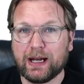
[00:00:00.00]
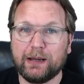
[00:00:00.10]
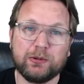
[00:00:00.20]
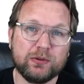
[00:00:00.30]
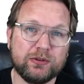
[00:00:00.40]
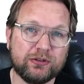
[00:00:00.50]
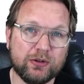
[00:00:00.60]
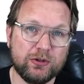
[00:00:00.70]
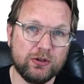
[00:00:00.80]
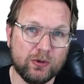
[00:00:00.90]
I'm going to
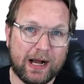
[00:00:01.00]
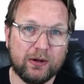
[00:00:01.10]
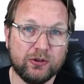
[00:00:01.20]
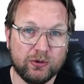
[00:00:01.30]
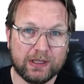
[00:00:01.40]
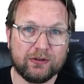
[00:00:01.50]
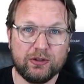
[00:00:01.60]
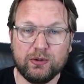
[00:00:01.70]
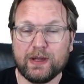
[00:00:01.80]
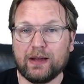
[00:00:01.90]
show you how you can
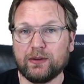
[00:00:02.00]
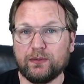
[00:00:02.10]
do that.